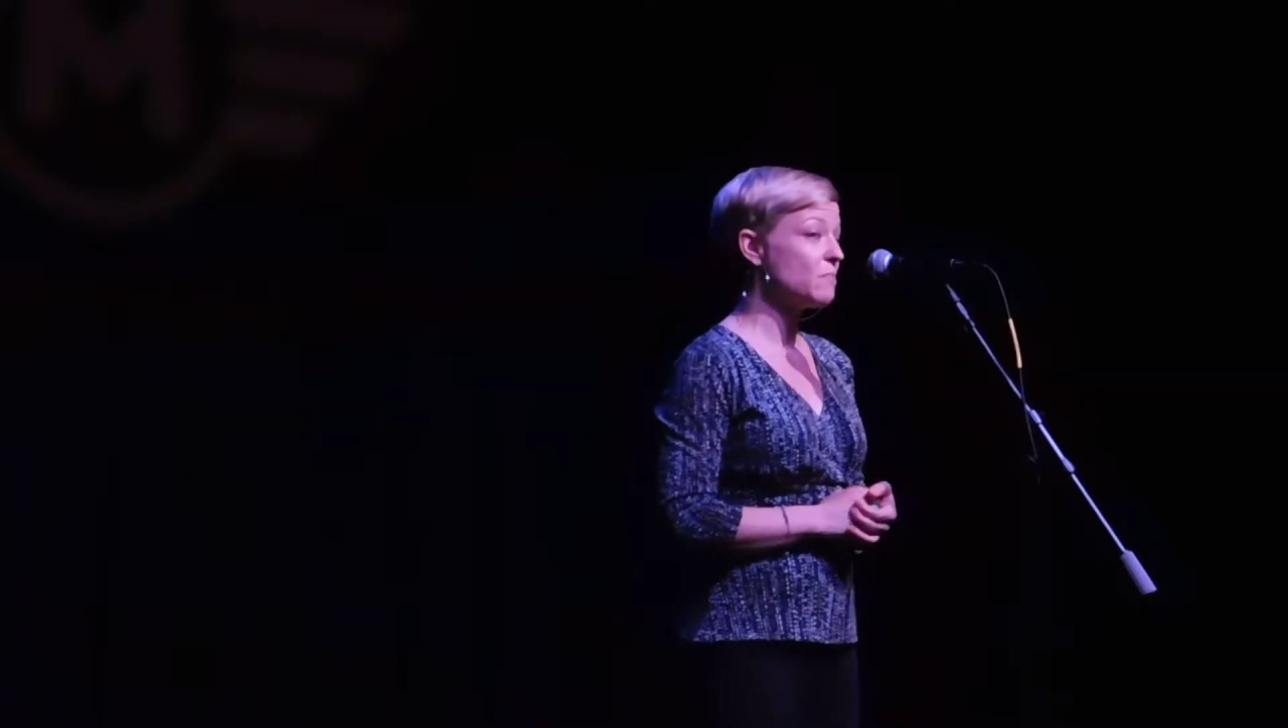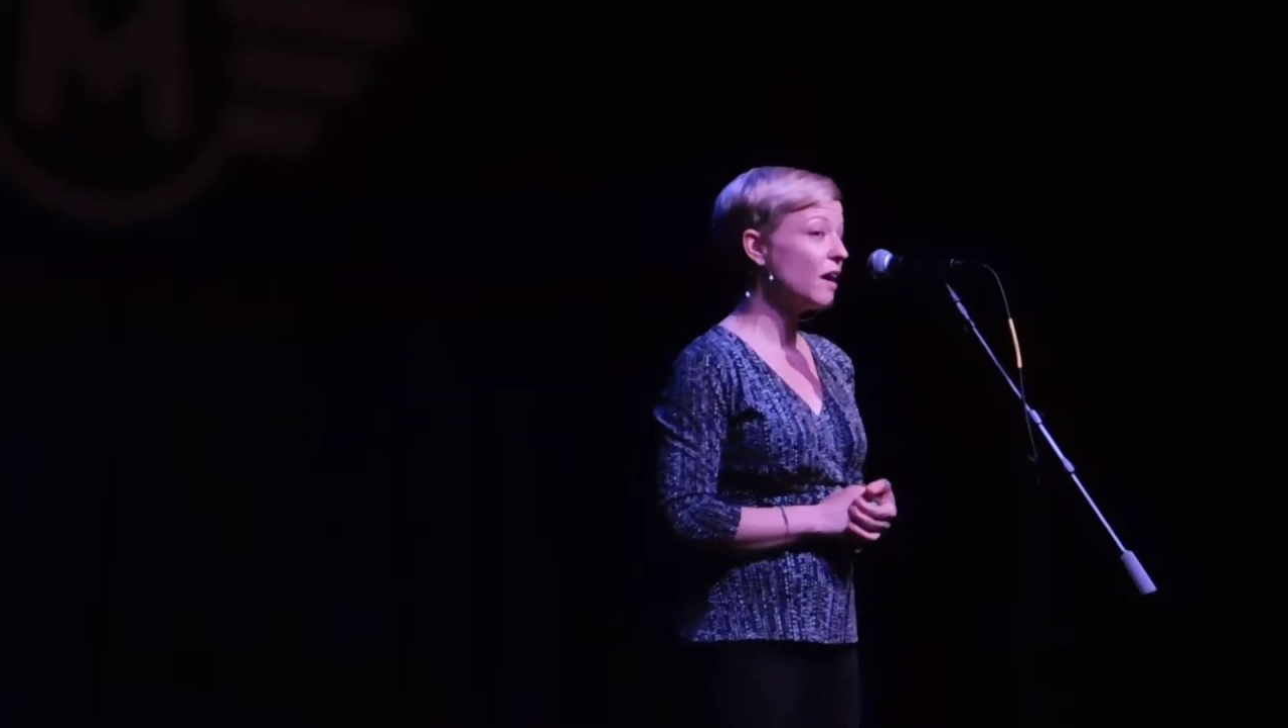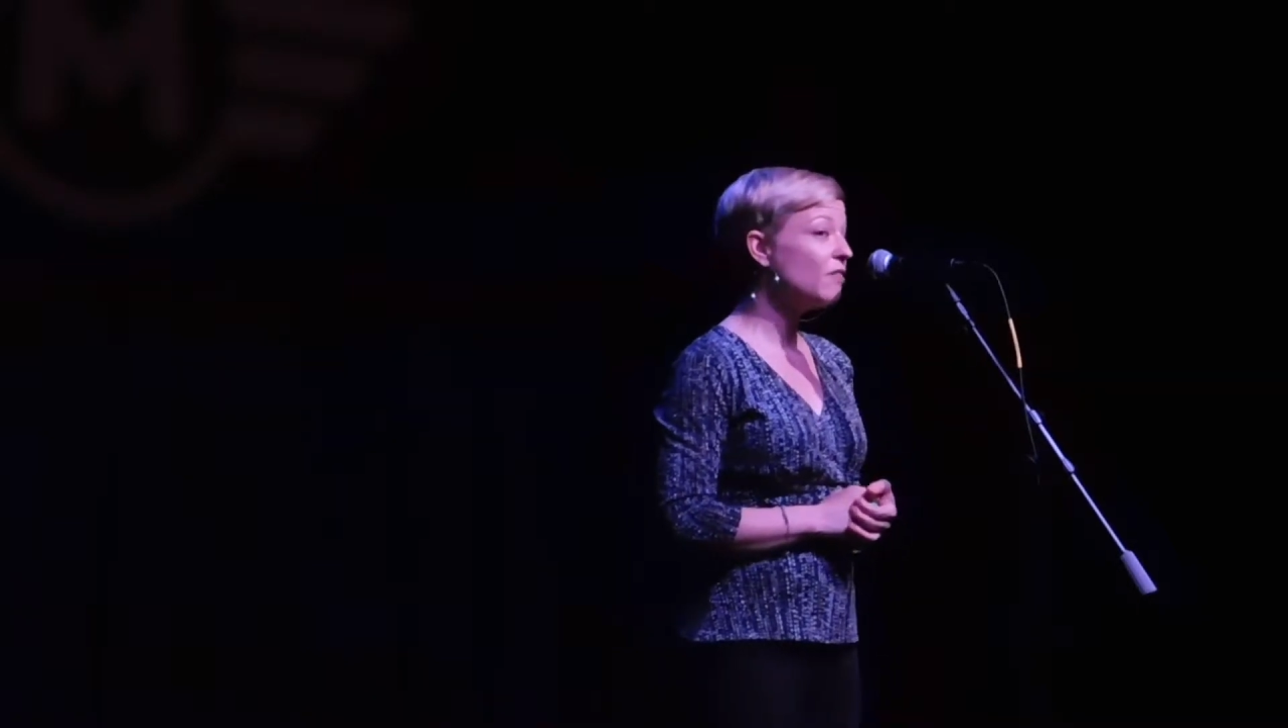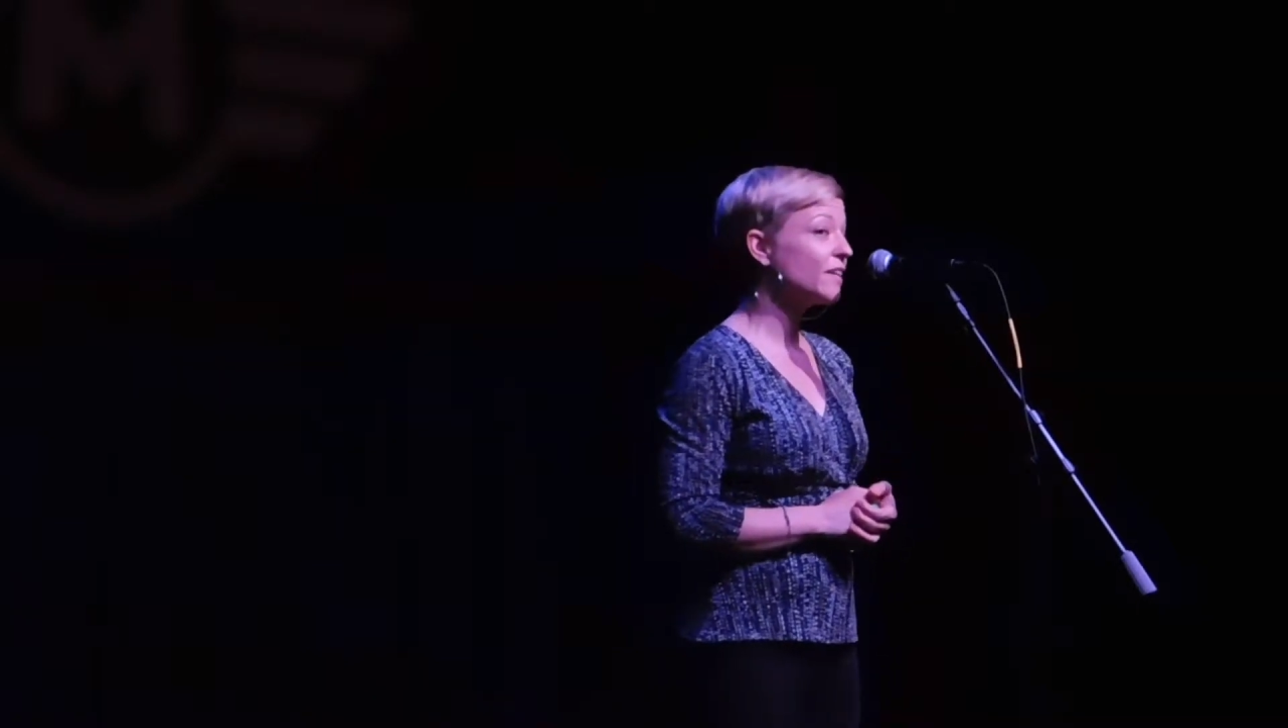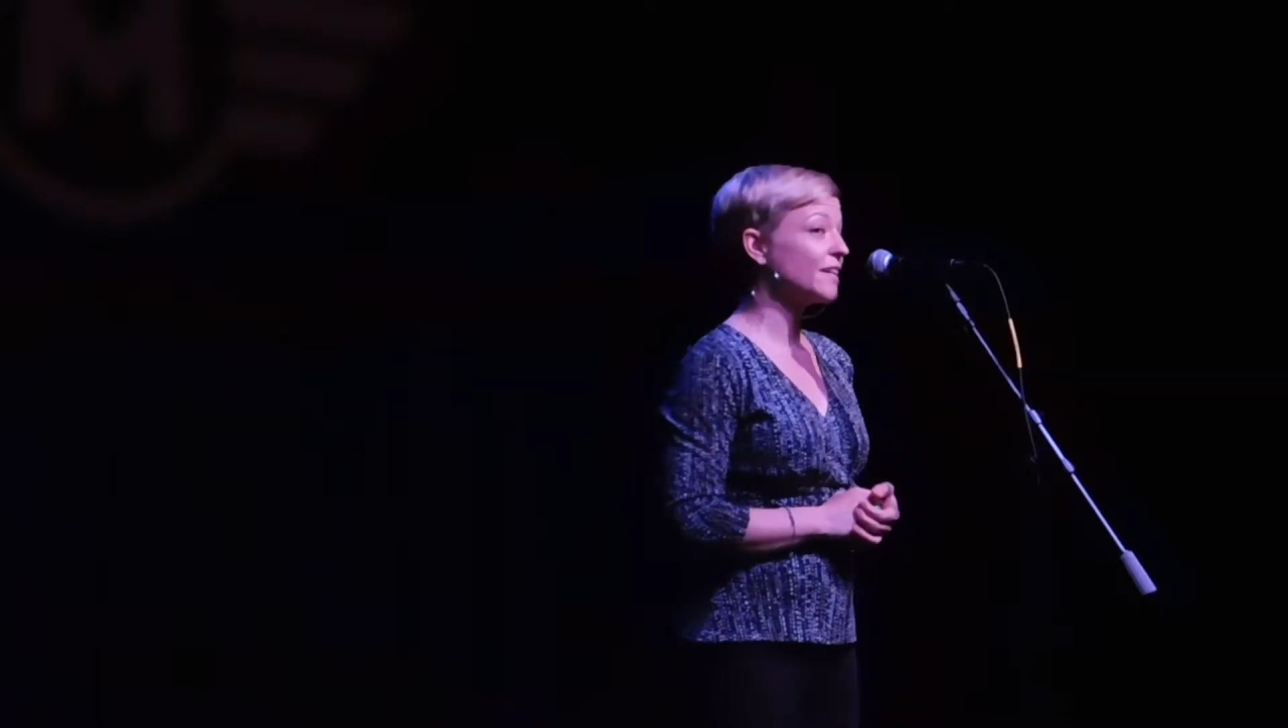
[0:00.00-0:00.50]

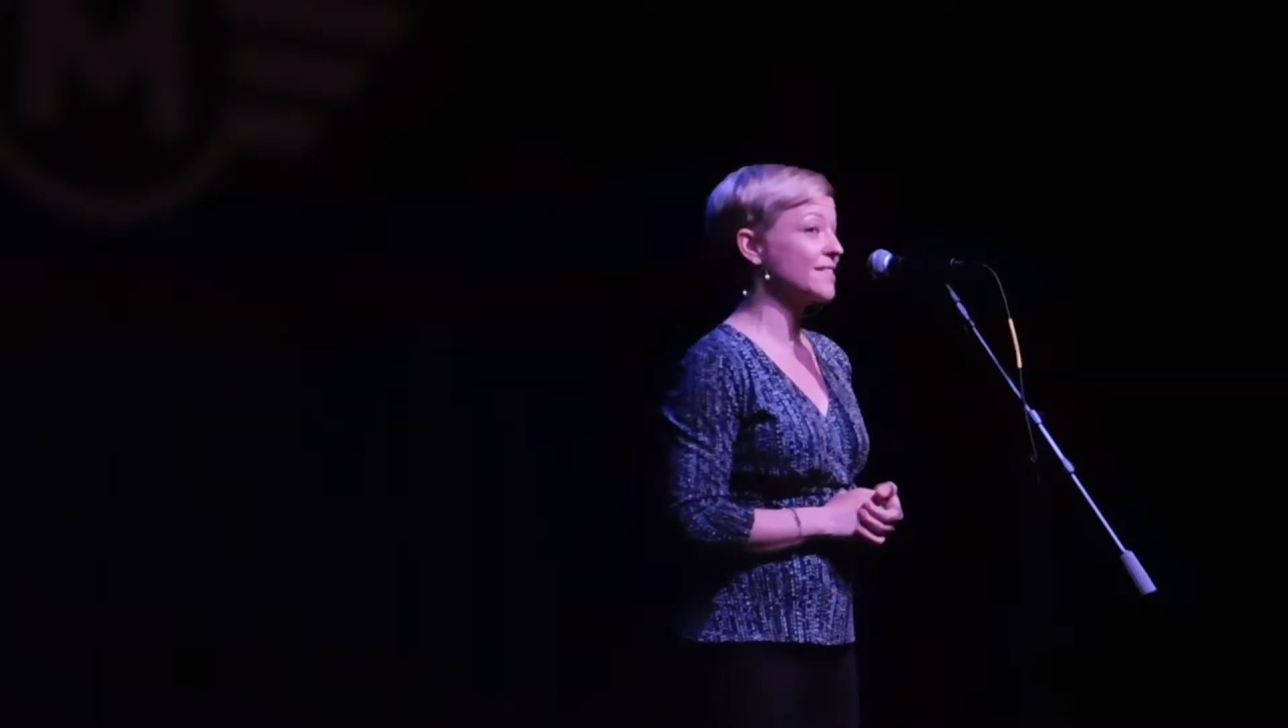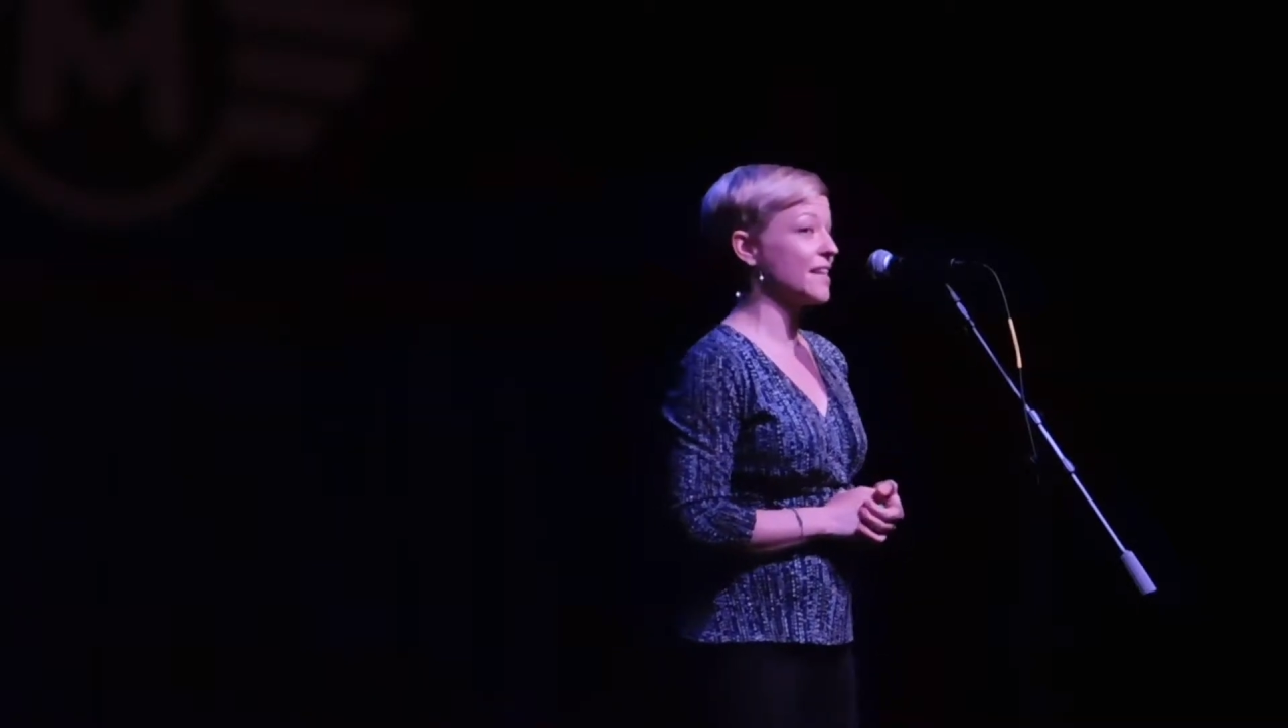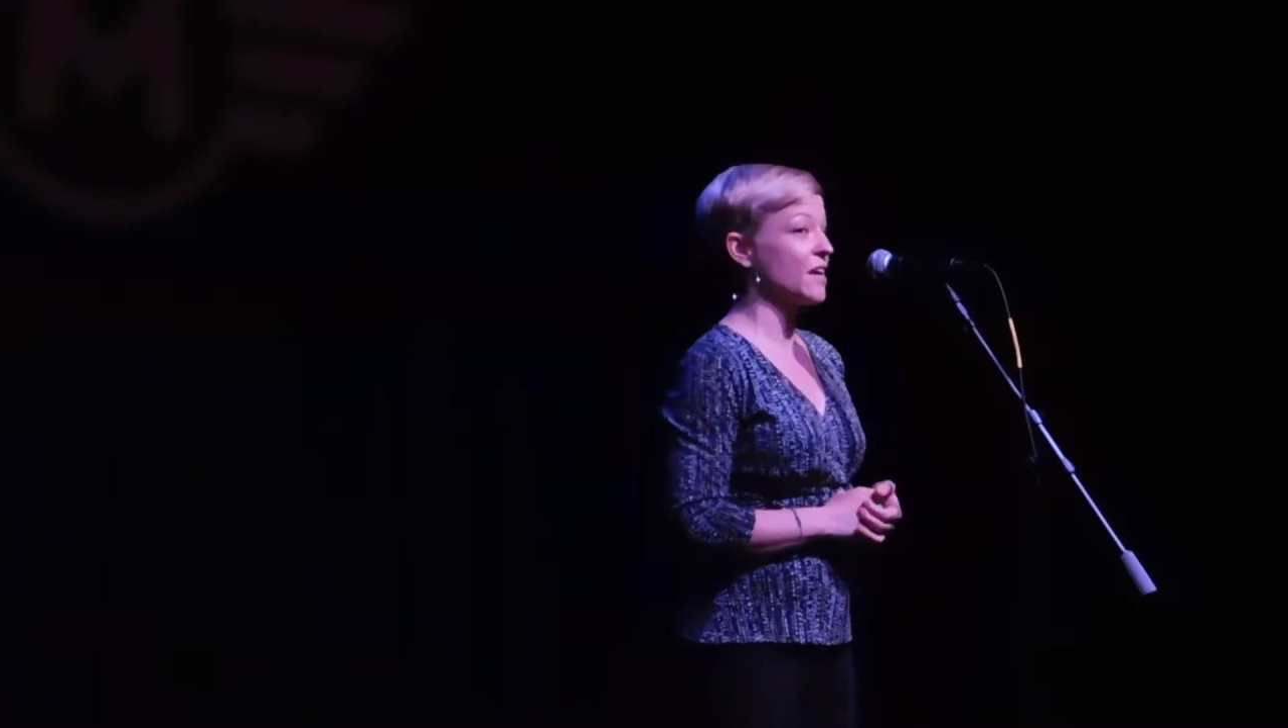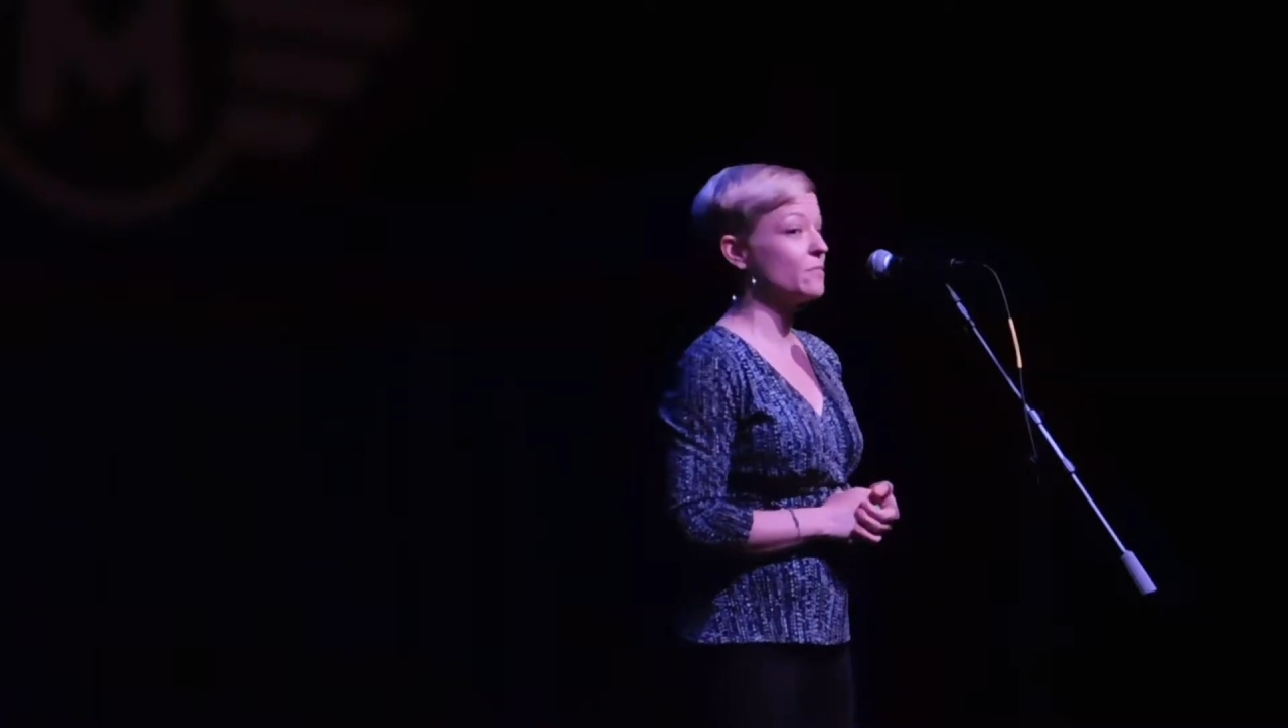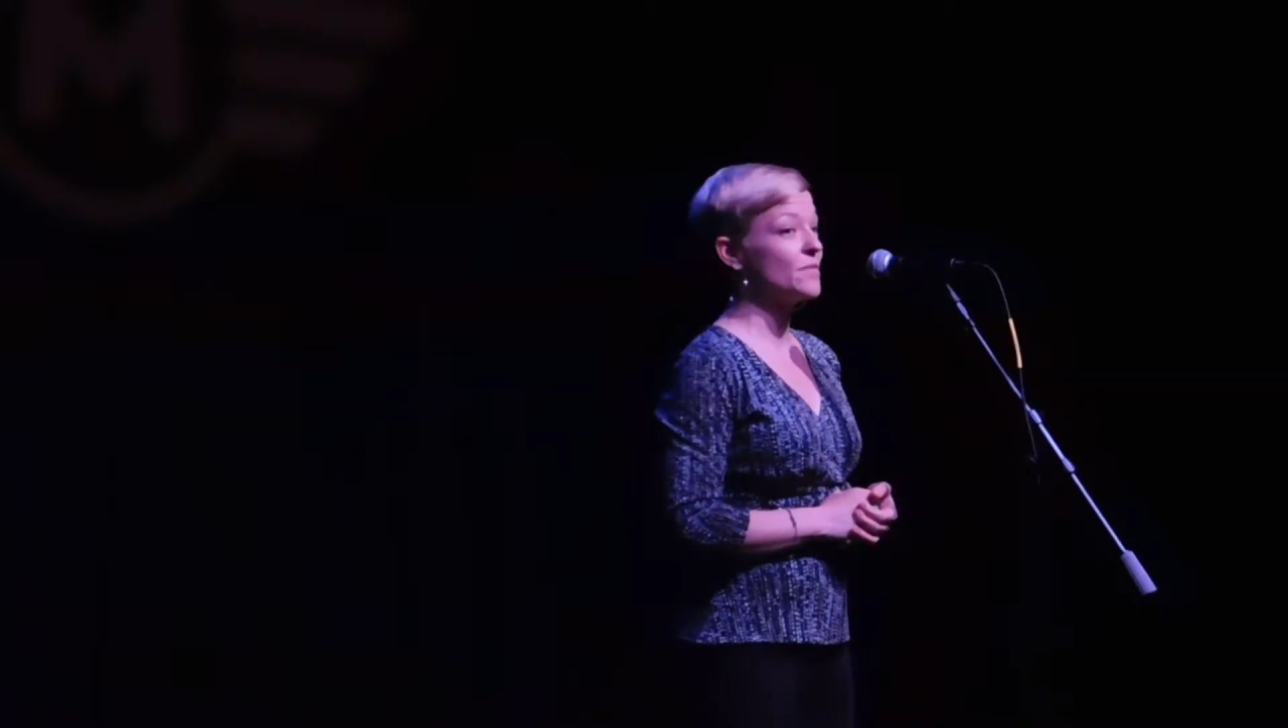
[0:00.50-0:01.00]
pelvic
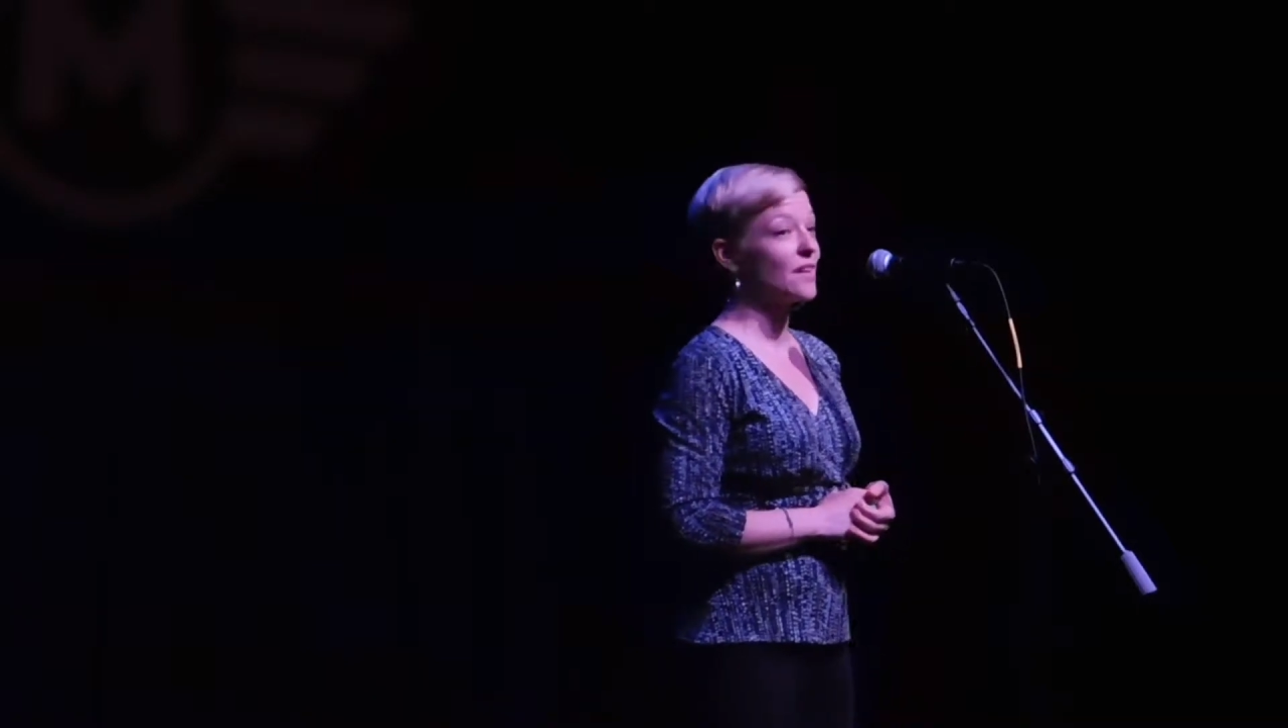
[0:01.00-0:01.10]
exams